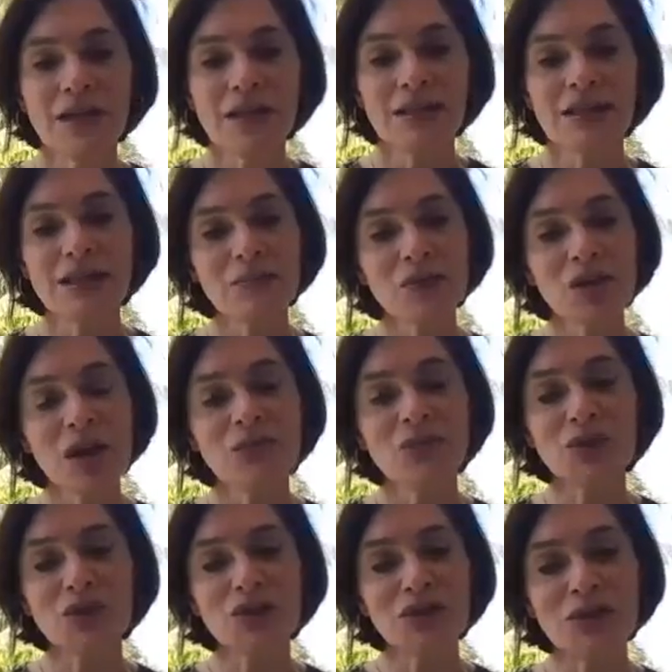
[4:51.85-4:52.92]
sometimes
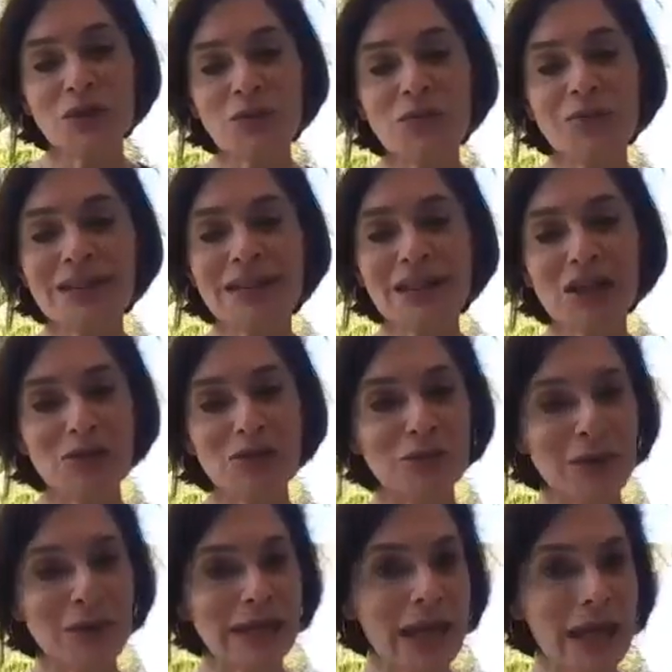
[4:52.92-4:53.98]
we're so busy
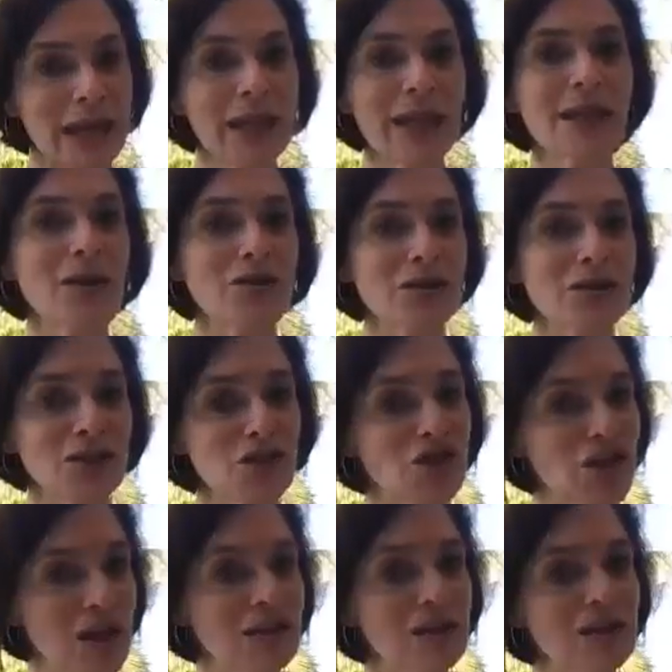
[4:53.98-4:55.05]
creating those
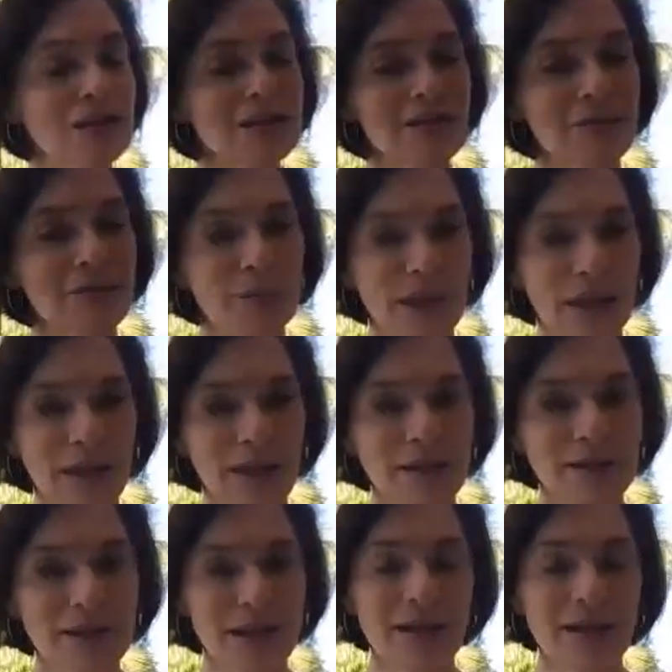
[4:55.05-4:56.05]
agendas for meetings.